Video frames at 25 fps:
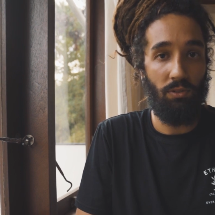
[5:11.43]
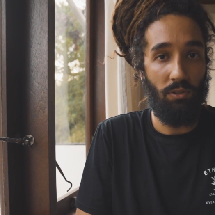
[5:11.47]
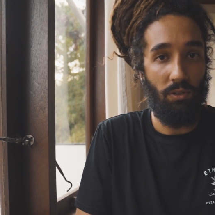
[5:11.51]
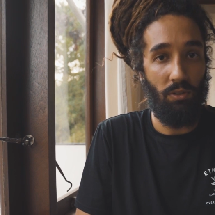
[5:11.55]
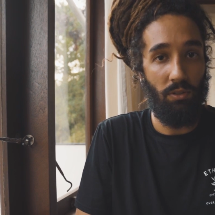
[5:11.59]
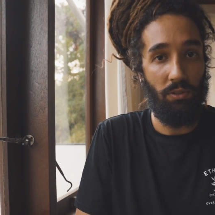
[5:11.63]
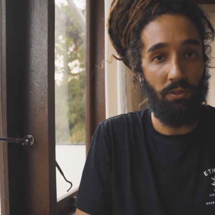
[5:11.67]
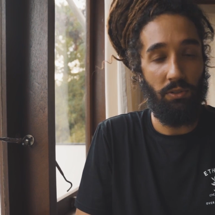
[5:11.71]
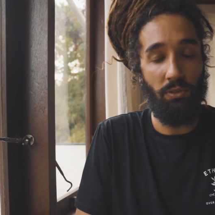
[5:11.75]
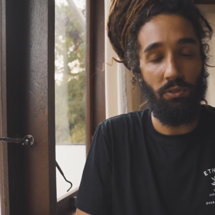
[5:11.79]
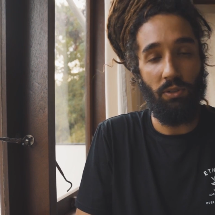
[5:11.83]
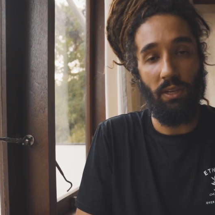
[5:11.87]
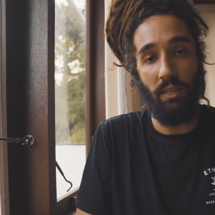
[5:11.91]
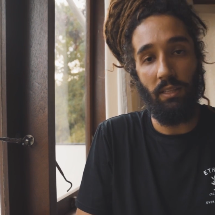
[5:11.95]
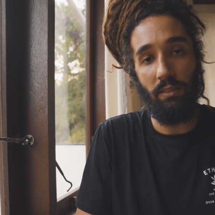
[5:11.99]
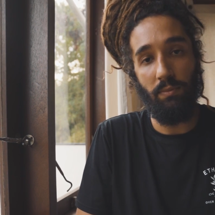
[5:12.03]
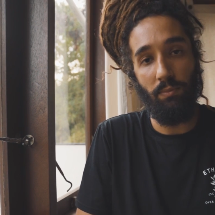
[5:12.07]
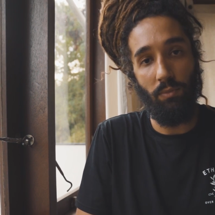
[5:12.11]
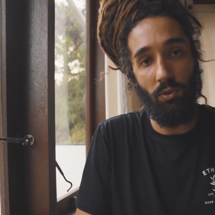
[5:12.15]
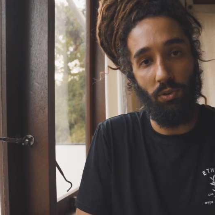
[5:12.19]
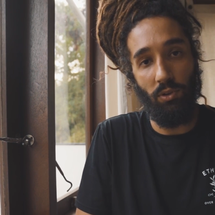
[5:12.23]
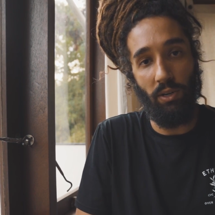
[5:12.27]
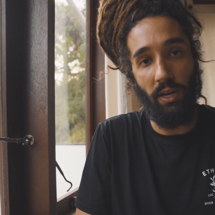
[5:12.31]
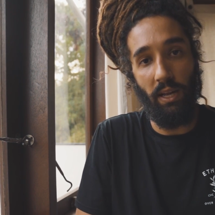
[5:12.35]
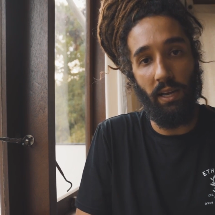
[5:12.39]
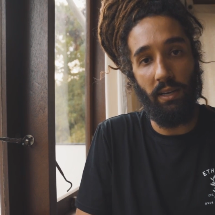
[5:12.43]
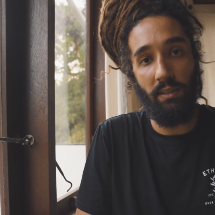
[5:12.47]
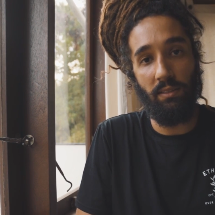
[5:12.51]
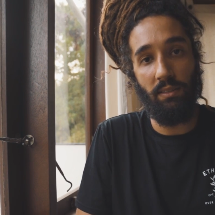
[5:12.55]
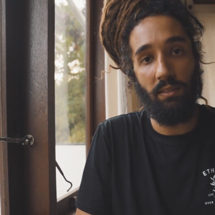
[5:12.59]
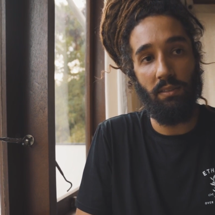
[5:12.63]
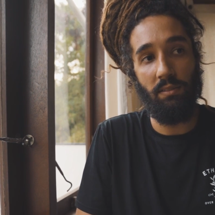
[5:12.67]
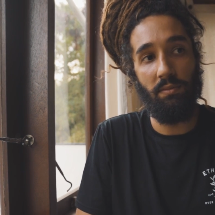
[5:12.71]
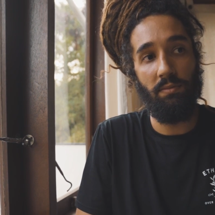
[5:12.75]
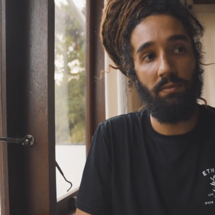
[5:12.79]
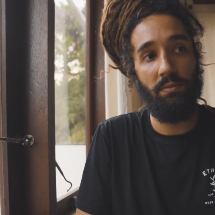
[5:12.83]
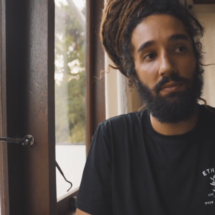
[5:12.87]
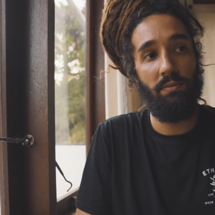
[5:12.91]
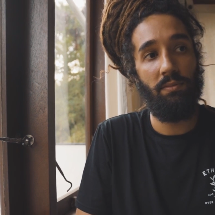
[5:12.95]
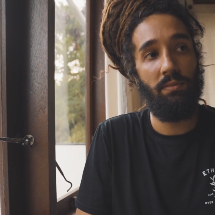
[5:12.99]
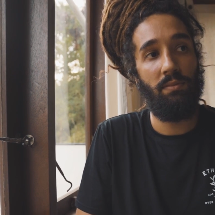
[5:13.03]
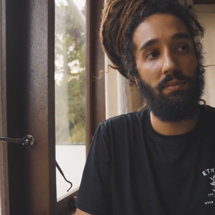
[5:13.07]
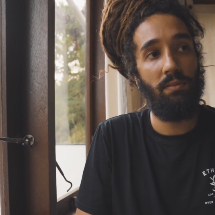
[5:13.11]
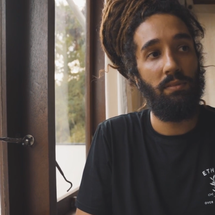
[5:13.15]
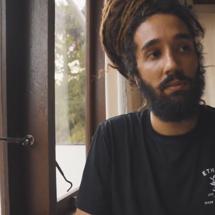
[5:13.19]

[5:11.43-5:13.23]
all to get more active,